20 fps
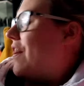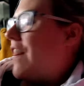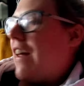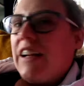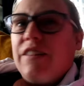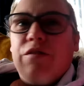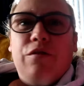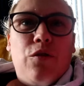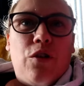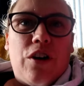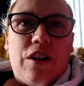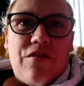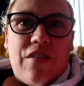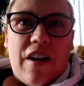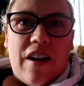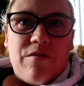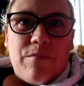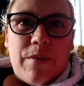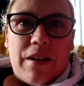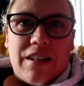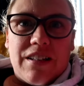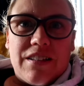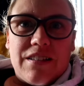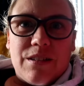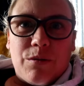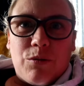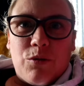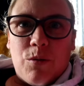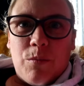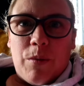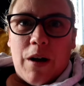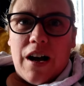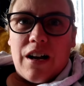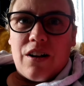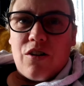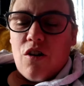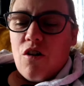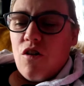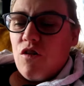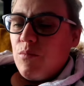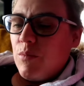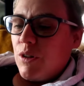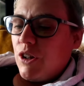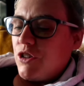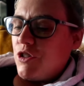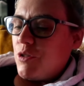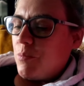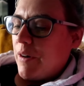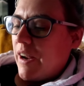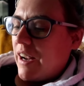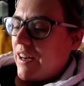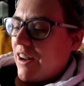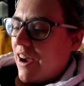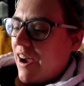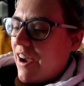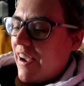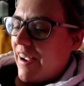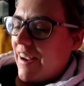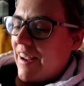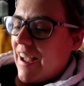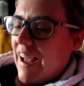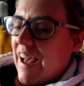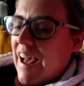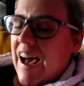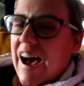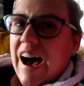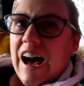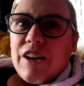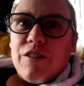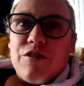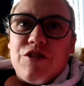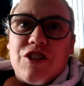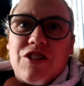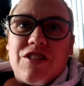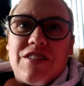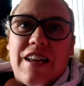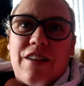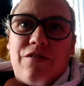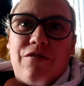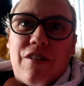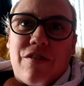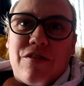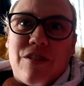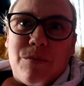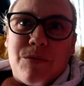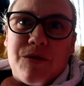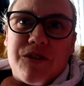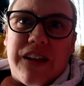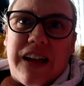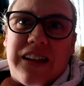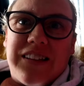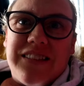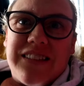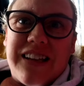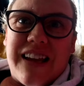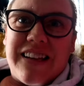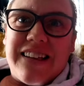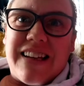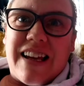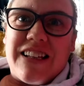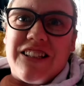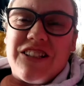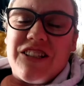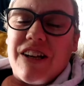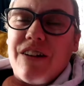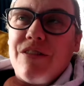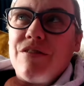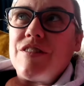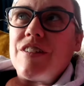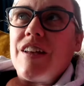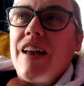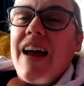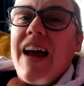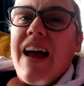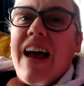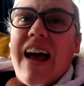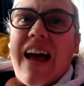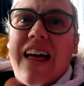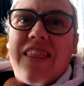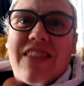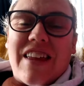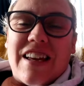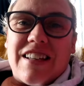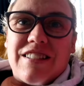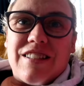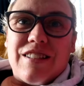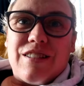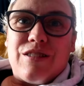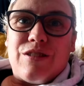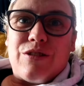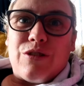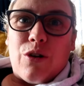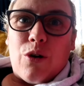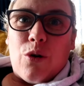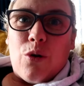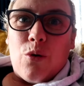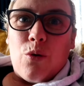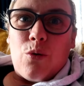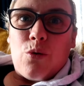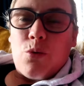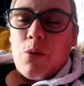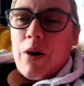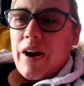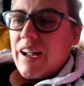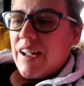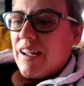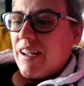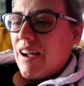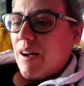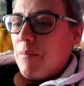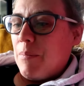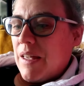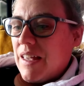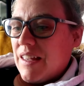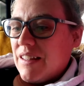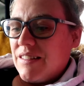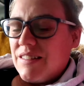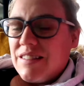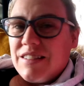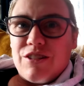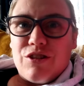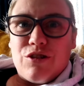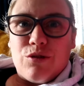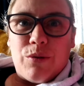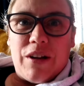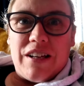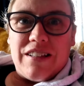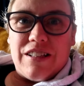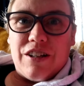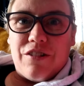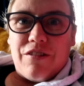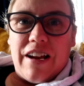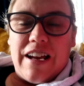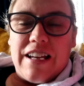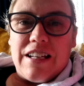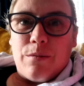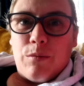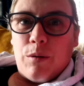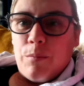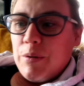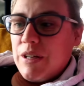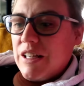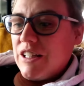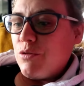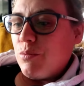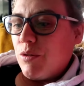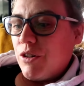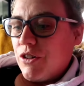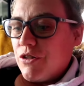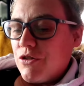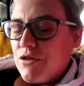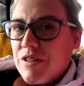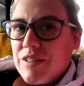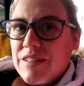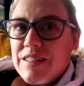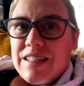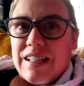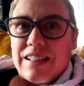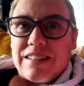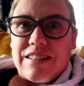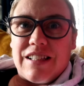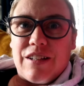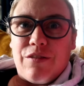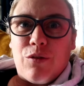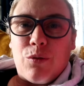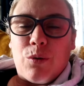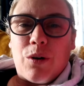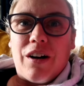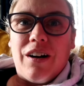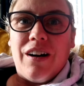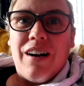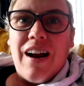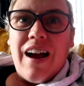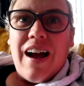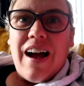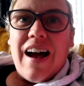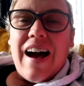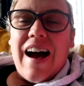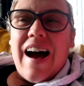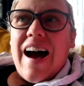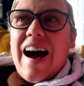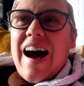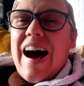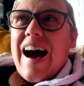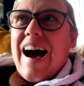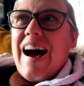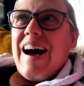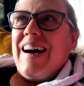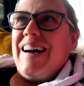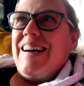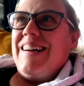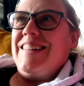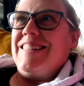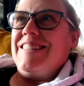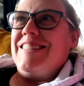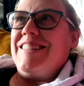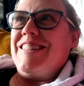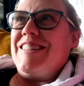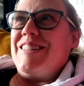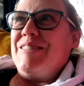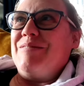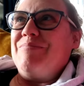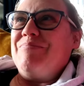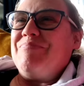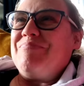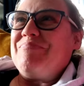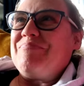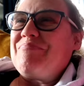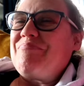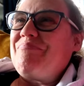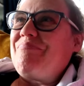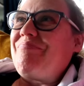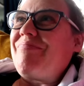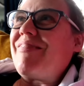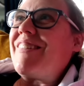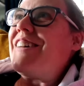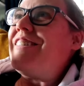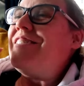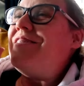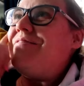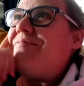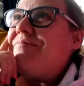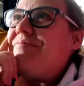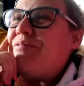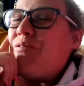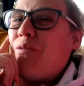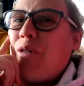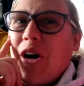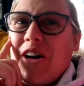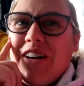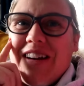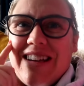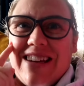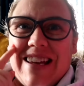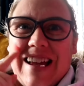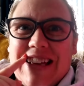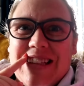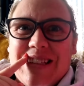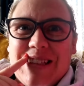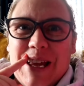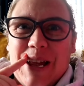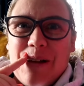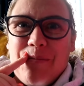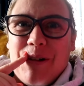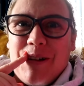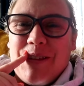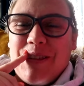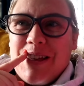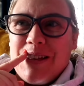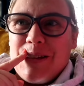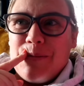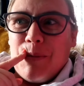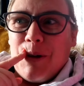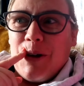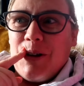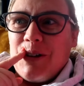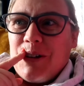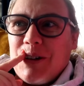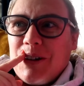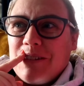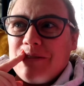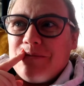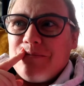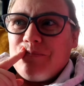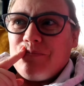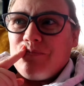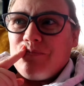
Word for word: I think 45 minutes. I'm going back off my lunch break now and I've just hit 50% in night shift. This is so quick paced, so easy to read. I'm on page 164 and what can I say about this book?